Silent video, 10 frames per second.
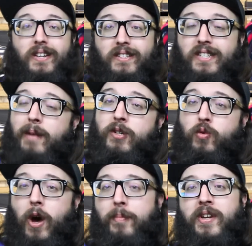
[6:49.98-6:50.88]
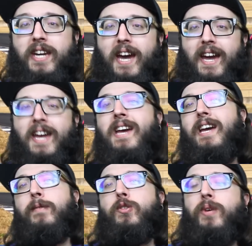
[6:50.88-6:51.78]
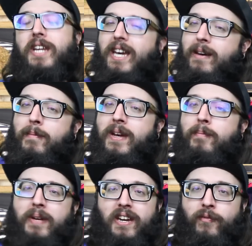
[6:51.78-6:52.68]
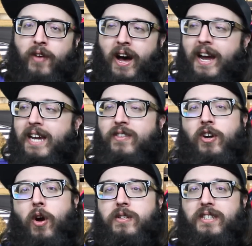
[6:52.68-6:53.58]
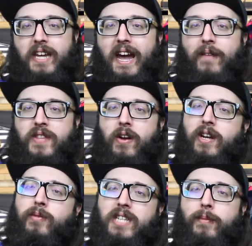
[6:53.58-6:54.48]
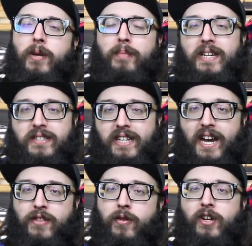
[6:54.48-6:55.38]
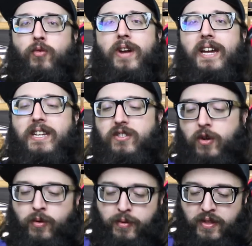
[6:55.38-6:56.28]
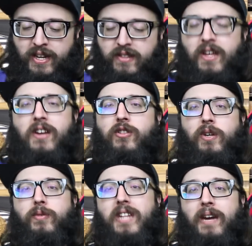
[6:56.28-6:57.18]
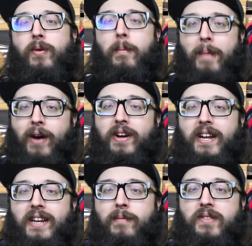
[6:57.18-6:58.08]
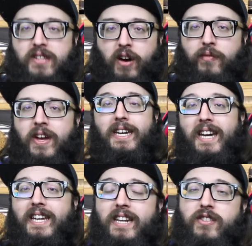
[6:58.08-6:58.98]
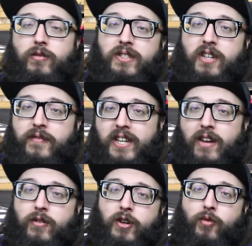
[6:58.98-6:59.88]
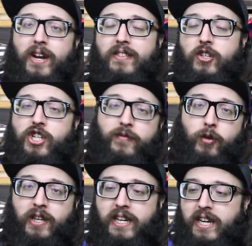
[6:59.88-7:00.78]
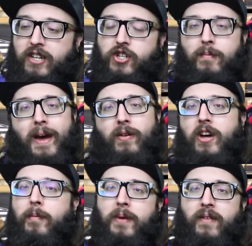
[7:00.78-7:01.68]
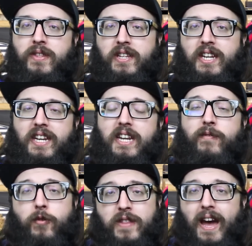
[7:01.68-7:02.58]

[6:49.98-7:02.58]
It's time to swap in a K. And between him and PFI and the cars that they have there, he was able to piece together and create his own things, so he was able to mount it in himself. He had to get his own stuff together to create the shifter linkage and mount up everything he needed for